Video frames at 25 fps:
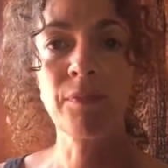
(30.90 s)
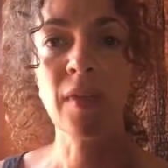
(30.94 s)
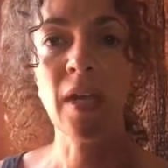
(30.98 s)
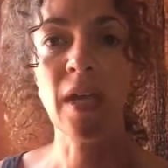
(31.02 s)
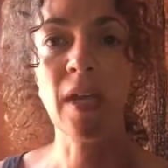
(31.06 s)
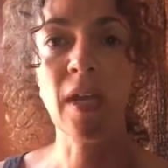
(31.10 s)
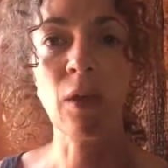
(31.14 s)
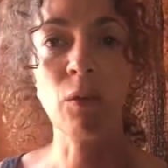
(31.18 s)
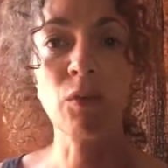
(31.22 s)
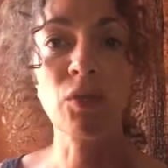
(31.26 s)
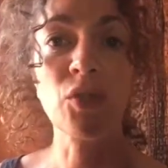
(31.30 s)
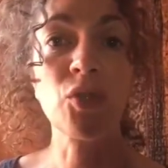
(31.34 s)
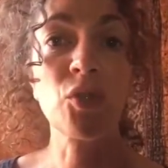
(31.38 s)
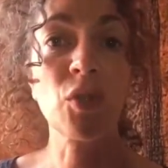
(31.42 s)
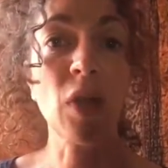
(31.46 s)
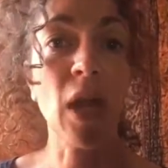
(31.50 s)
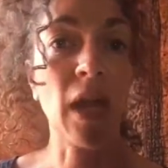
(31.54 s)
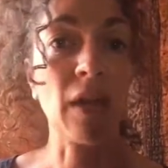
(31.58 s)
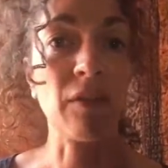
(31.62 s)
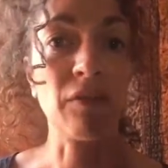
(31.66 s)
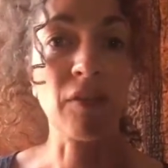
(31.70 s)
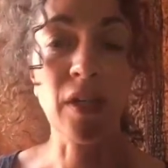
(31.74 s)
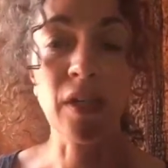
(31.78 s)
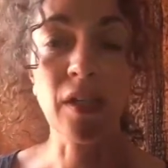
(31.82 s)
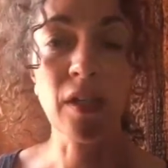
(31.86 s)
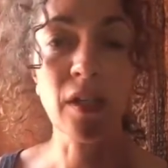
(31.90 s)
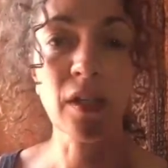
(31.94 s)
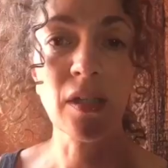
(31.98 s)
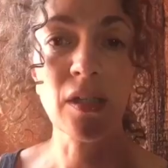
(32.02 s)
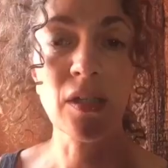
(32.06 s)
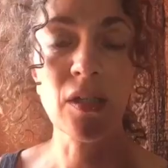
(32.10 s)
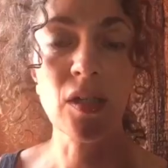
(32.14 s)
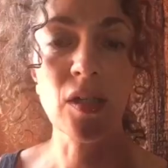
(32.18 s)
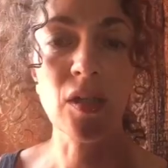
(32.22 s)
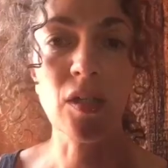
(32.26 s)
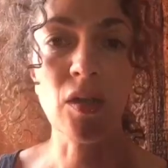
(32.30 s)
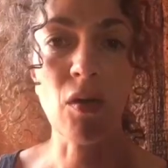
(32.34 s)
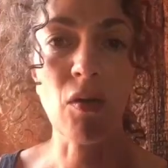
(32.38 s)
And I was driving,
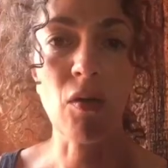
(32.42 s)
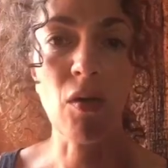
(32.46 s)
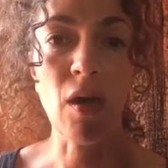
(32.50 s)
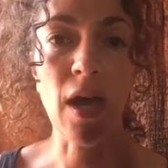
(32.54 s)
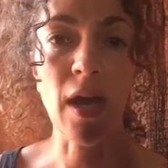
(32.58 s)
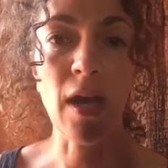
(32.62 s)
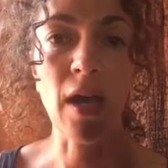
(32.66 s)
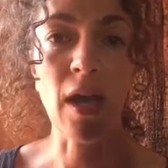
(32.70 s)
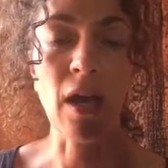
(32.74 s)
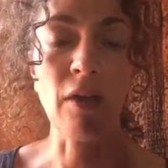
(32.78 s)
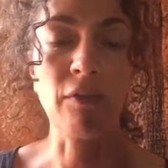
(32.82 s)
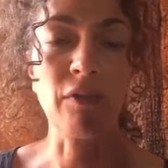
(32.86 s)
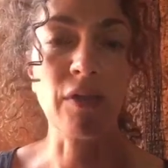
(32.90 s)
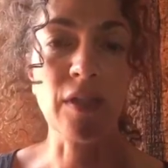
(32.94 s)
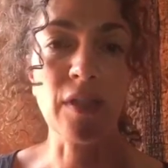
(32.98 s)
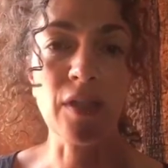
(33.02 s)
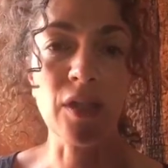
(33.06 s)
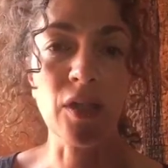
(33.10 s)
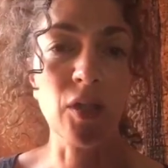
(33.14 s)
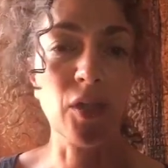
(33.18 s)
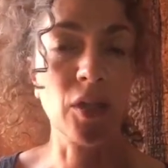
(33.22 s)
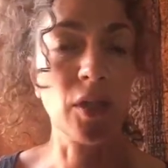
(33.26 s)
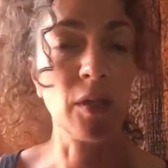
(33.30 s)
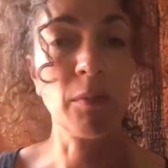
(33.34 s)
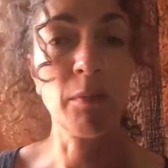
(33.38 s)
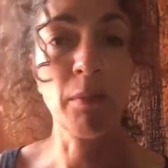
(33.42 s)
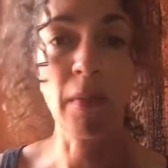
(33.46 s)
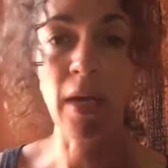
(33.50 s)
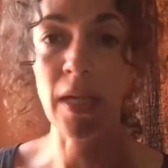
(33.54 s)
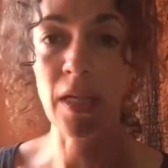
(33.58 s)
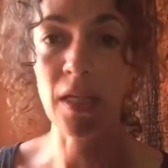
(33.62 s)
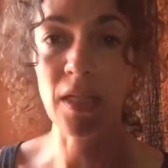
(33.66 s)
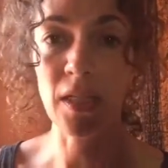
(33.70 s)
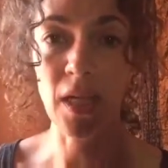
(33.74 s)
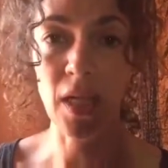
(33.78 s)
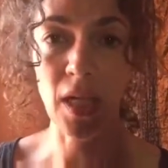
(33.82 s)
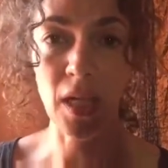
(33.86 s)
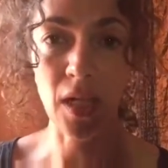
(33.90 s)
so I obviously couldn't
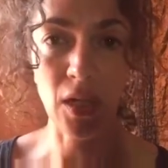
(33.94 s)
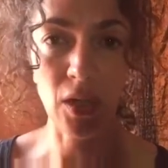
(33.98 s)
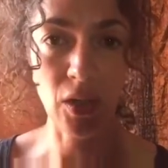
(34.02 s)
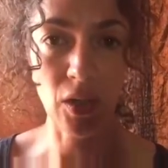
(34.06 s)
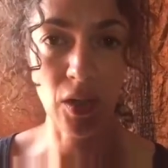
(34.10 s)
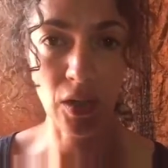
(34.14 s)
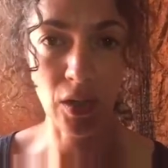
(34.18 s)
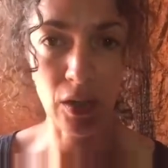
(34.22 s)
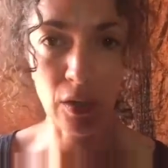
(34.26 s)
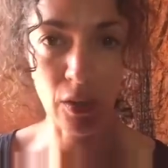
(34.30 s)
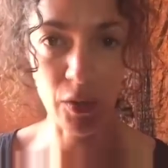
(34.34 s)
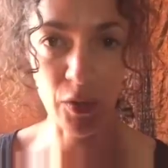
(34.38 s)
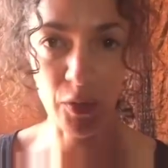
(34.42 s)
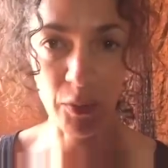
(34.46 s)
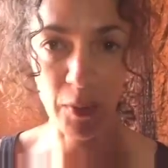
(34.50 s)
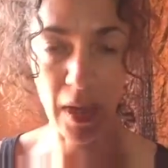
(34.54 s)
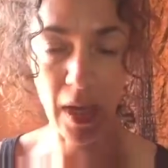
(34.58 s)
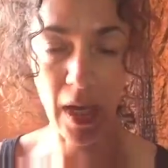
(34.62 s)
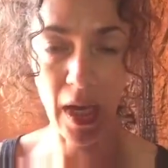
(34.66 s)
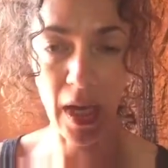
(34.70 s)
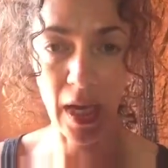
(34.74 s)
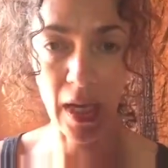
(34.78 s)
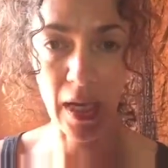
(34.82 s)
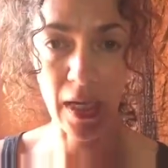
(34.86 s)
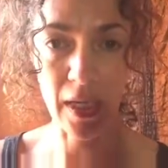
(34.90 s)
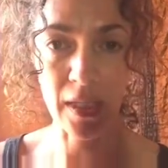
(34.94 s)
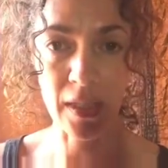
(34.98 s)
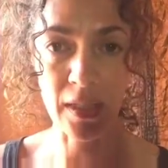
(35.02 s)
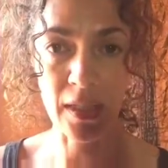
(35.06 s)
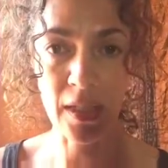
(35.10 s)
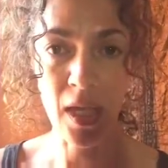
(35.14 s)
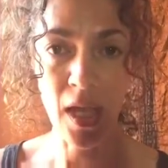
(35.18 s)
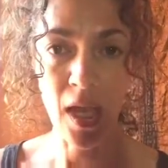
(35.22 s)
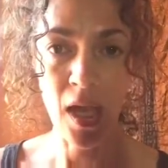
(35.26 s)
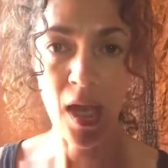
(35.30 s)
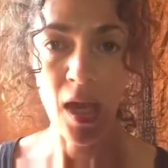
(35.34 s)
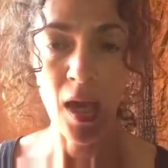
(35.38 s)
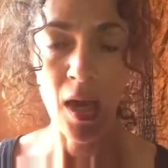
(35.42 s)
meditate, I couldn't close my eyes,
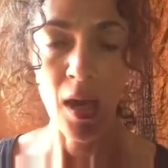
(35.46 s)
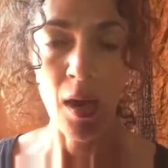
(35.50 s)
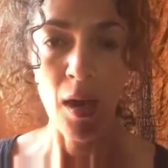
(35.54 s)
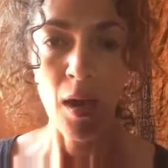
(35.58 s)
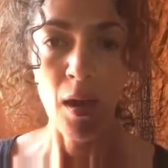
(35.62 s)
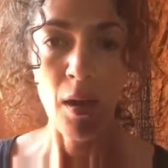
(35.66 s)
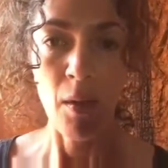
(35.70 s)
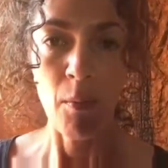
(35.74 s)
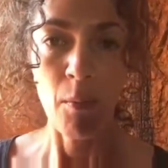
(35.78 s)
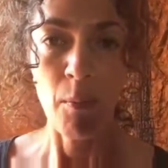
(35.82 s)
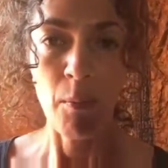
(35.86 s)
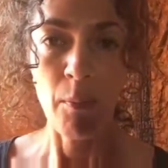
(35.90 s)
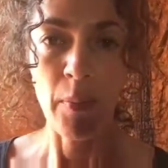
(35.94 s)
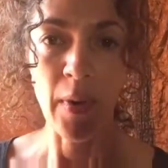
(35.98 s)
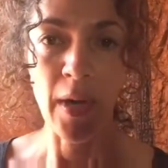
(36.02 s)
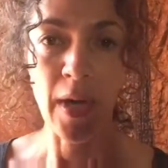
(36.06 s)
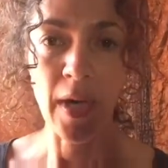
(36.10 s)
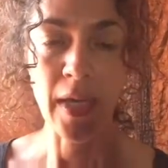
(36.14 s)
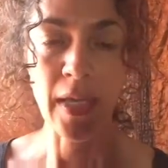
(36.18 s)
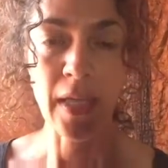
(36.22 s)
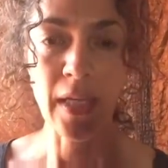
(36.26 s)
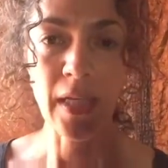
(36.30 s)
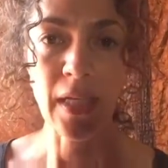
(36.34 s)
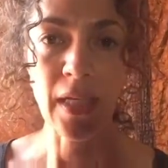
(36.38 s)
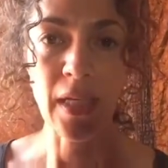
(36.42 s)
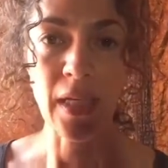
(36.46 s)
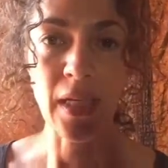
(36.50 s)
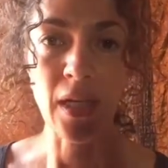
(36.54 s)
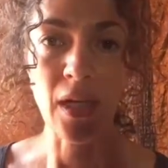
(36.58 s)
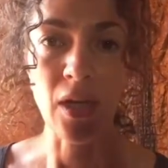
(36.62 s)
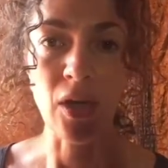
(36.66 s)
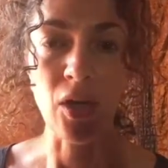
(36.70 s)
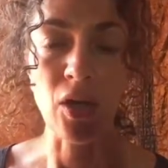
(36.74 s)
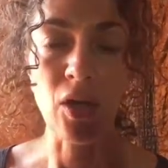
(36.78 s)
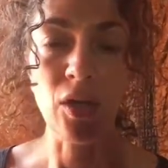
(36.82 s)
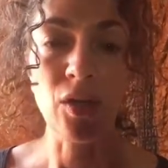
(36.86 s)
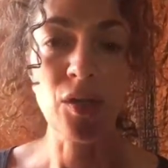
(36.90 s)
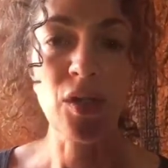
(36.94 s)
but it
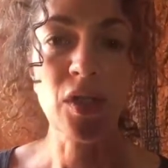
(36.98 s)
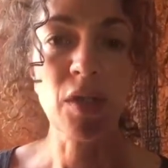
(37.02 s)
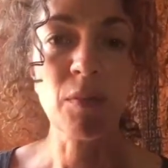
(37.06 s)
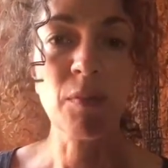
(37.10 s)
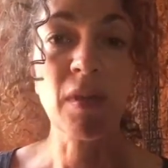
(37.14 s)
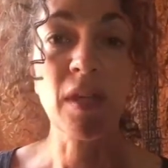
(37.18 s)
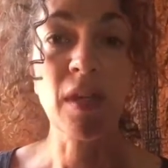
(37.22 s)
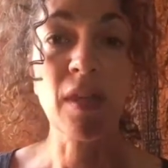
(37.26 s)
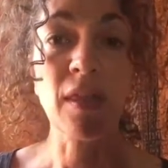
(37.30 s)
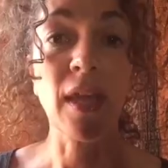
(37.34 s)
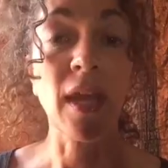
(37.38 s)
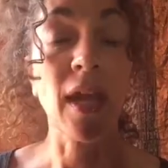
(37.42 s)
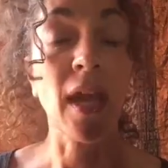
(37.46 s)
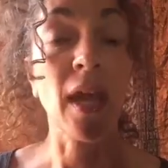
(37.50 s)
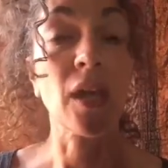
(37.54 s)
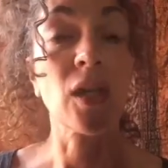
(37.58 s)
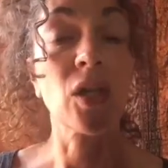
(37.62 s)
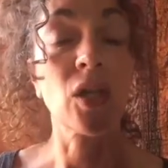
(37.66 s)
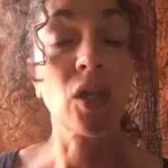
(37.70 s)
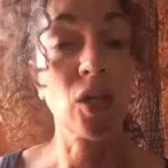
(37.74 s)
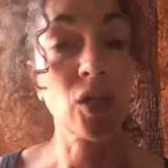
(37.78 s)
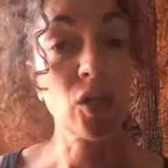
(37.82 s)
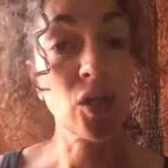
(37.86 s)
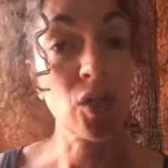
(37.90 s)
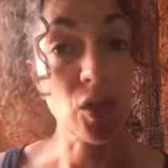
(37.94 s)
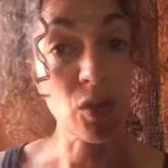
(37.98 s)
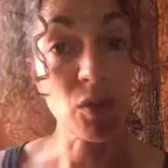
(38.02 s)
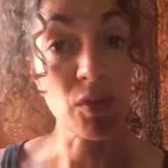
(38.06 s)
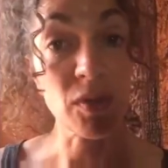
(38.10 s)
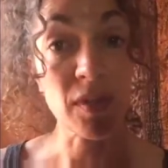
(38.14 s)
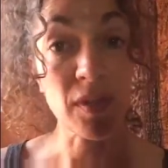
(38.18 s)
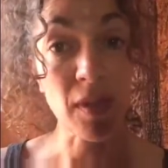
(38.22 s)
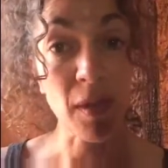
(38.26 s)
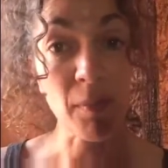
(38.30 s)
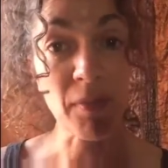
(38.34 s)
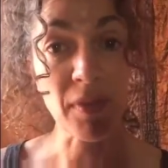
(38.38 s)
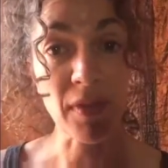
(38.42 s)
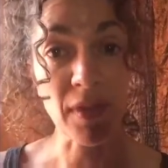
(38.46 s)
occurred to me that I could do
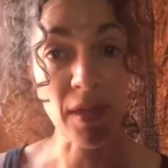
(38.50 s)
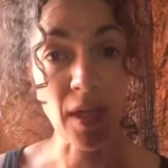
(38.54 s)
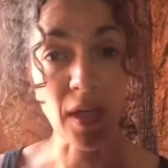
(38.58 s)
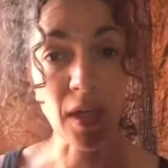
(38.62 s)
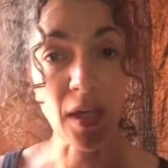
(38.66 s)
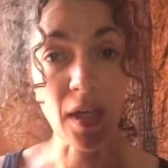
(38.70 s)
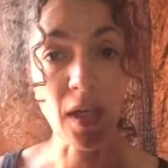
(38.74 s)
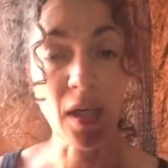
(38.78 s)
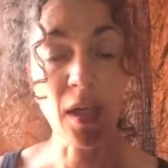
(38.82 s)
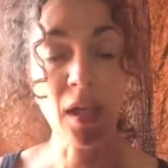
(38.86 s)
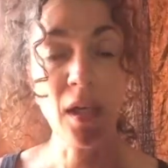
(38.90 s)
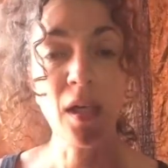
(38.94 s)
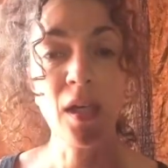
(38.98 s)
something.